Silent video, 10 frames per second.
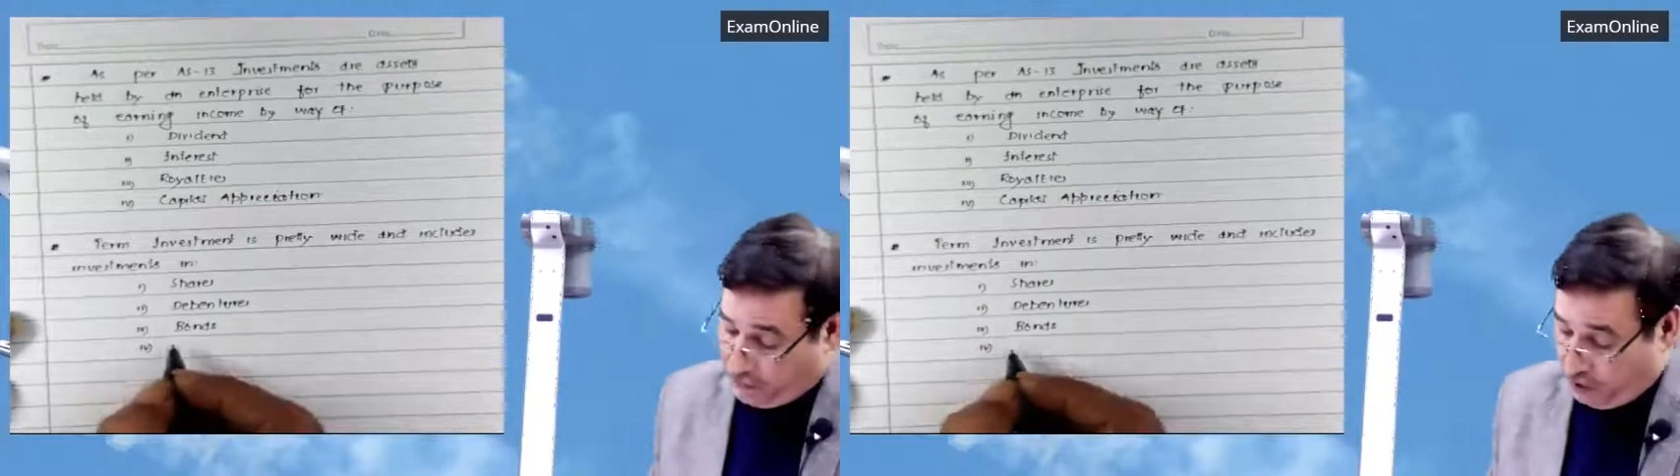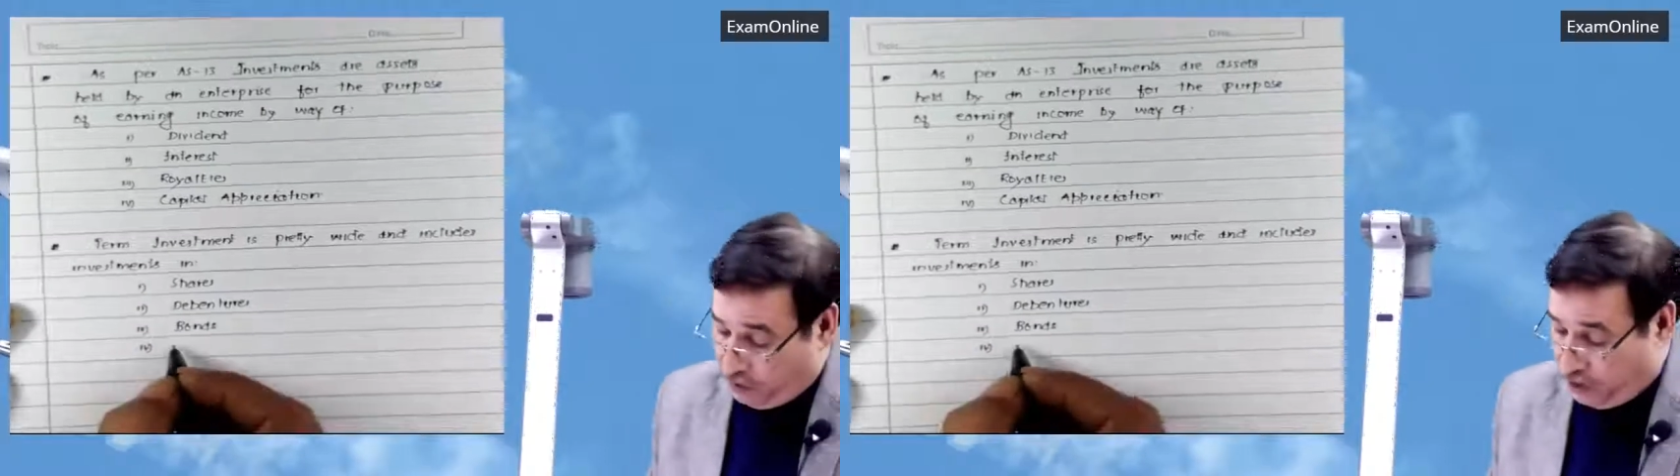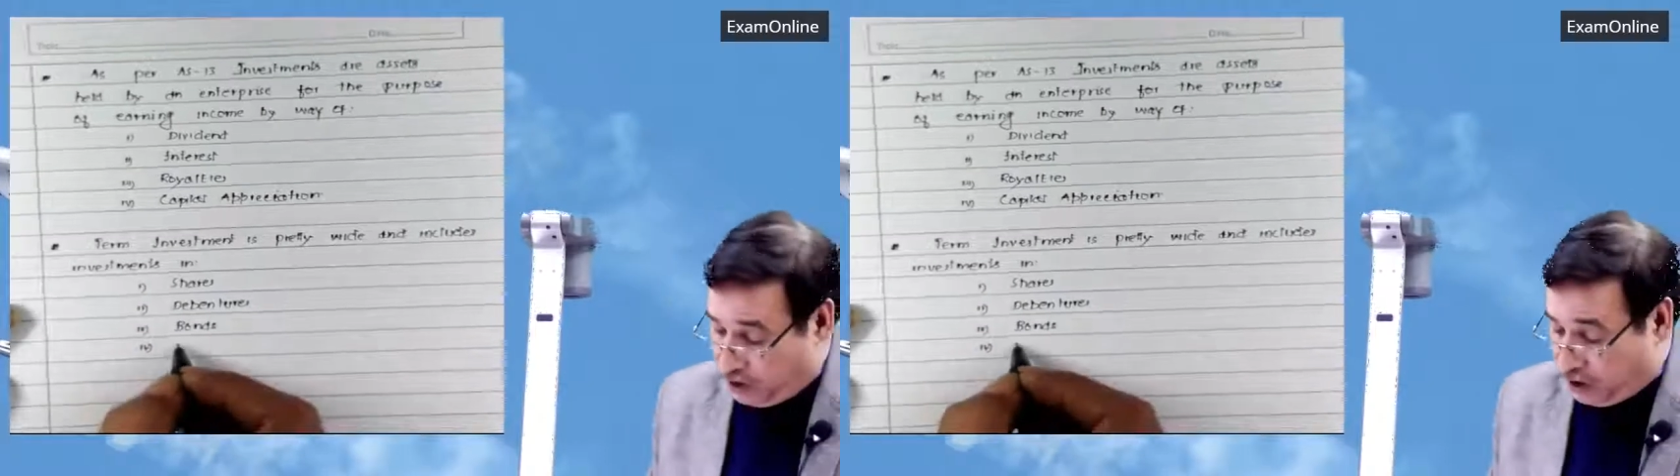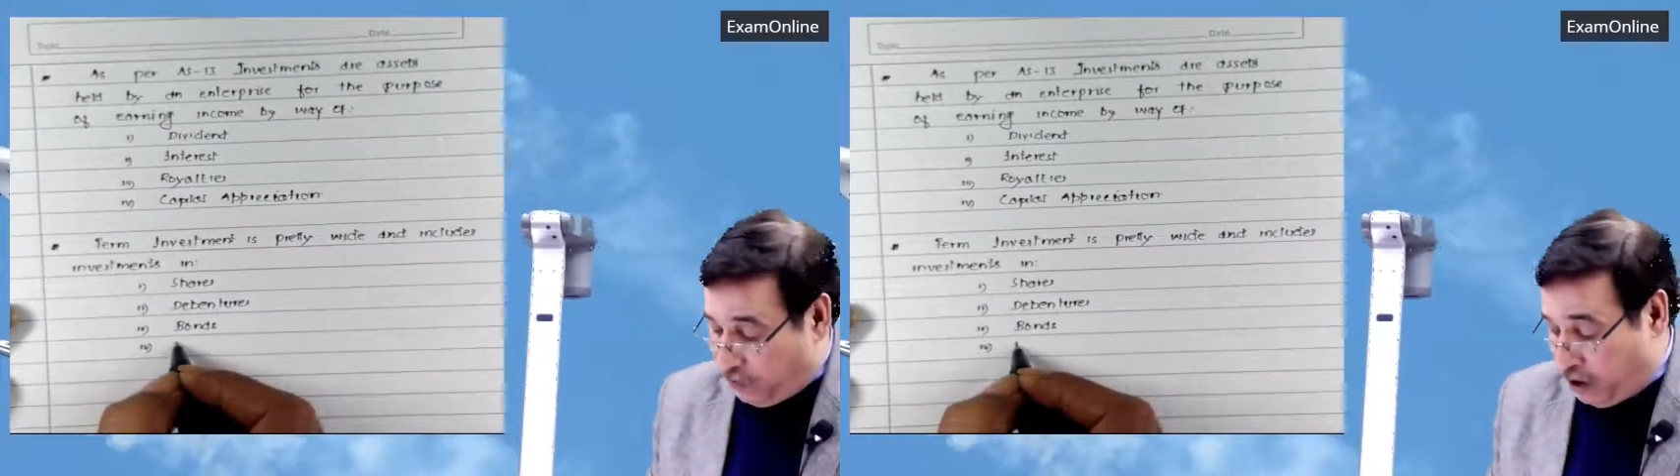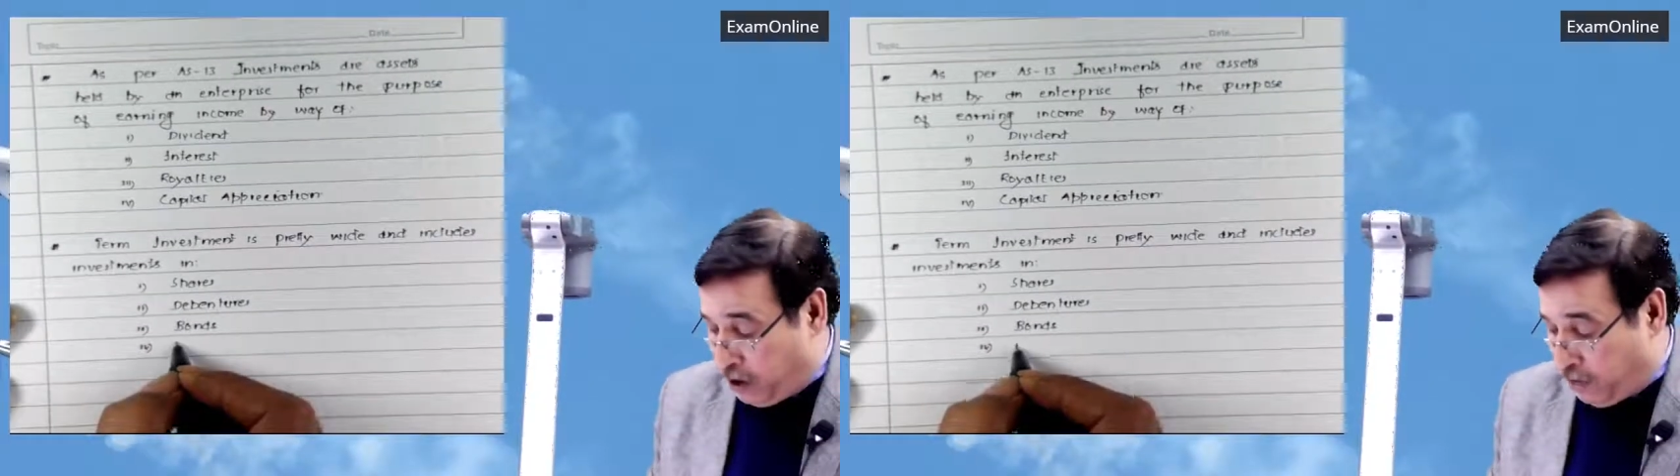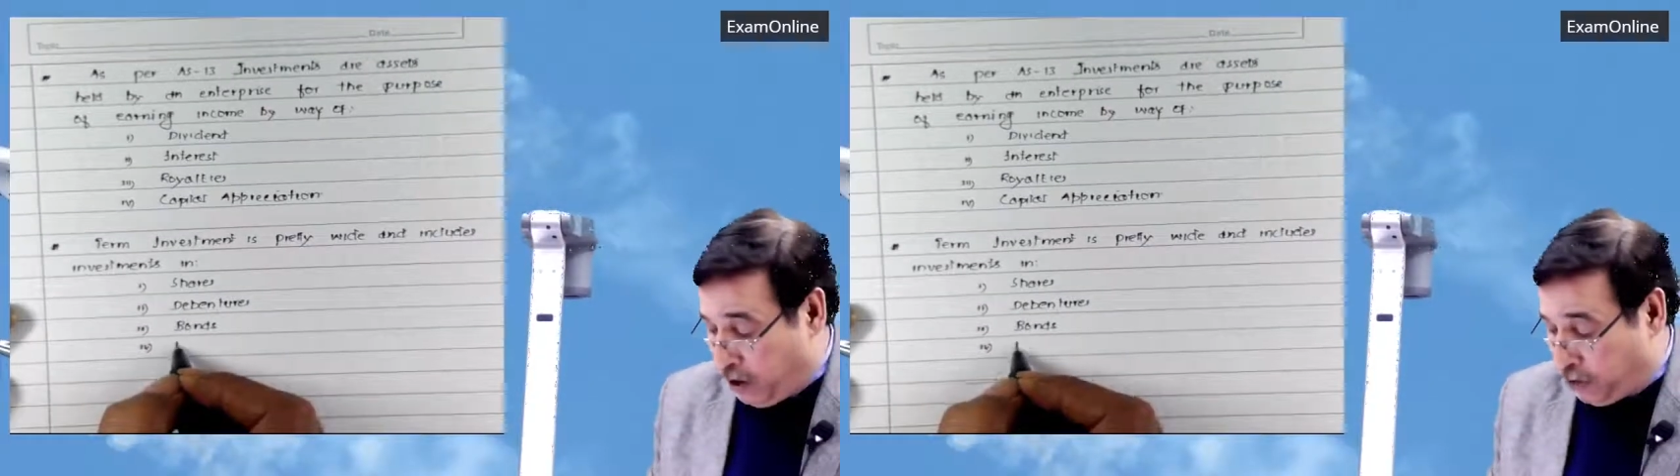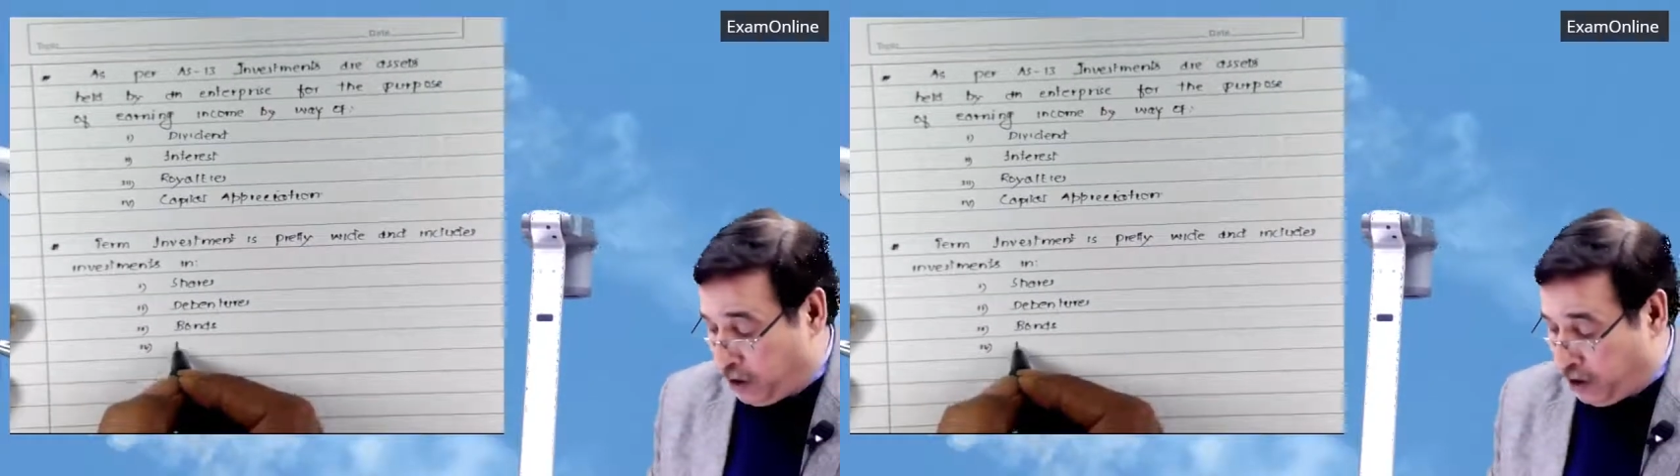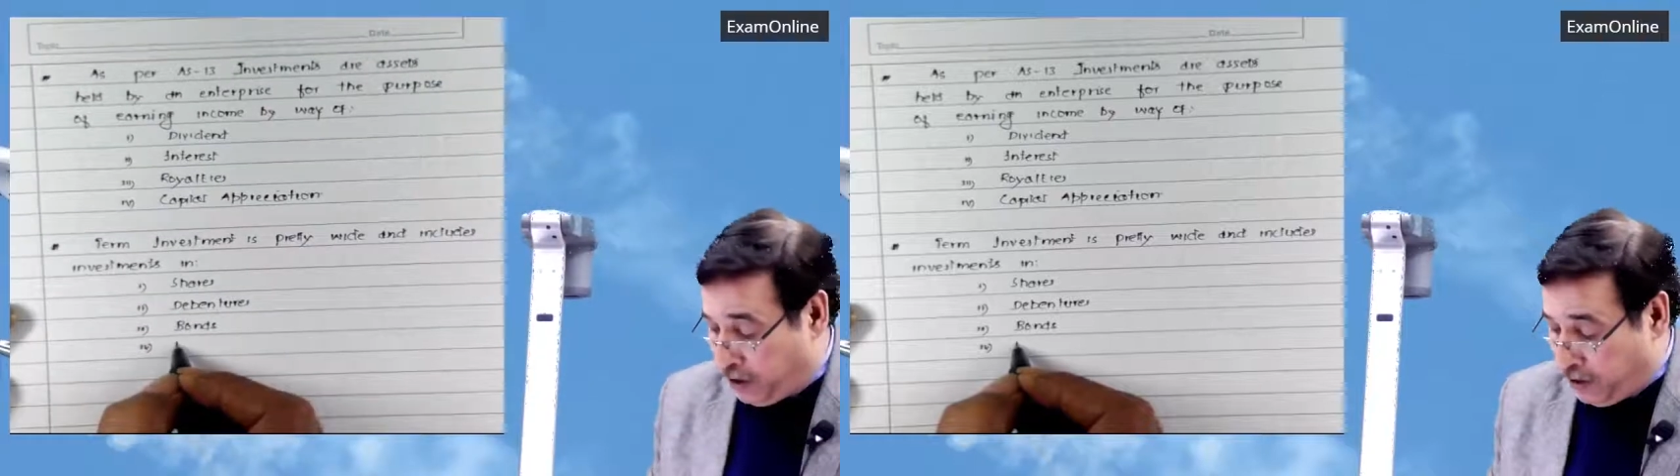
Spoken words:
You must have heard about it.